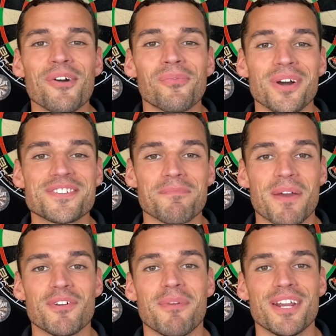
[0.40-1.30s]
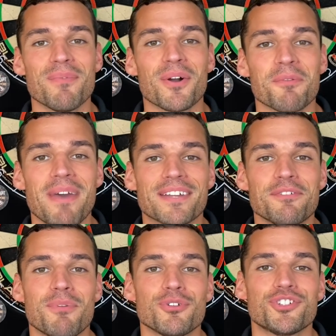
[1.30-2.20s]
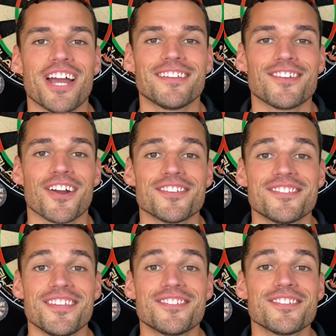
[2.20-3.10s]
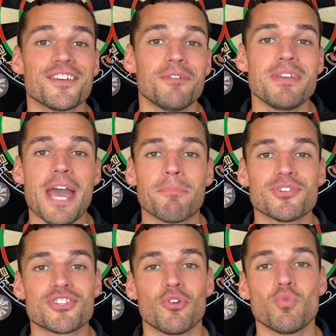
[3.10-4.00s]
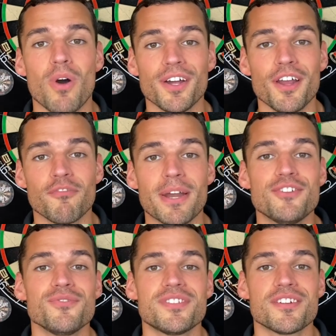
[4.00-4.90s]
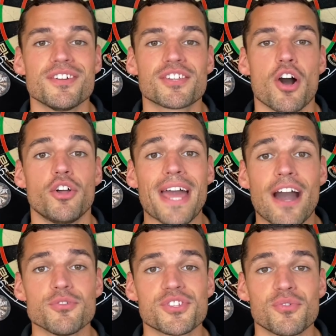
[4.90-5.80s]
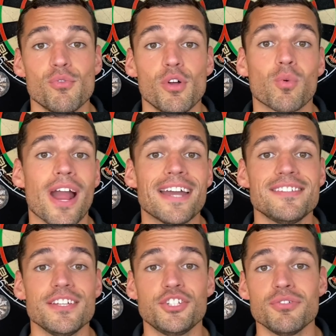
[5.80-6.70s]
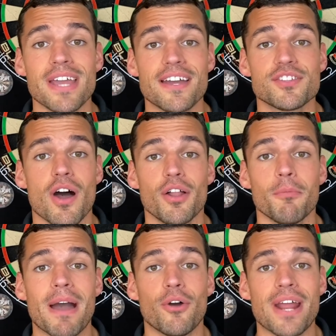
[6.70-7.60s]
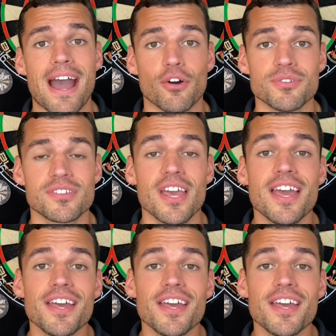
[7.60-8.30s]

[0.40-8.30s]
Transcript: What's up, everybody? Welcome back to Bullshot Darts. This is going to be episode 1 of my new series called Out School, where I teach you guys all about outs.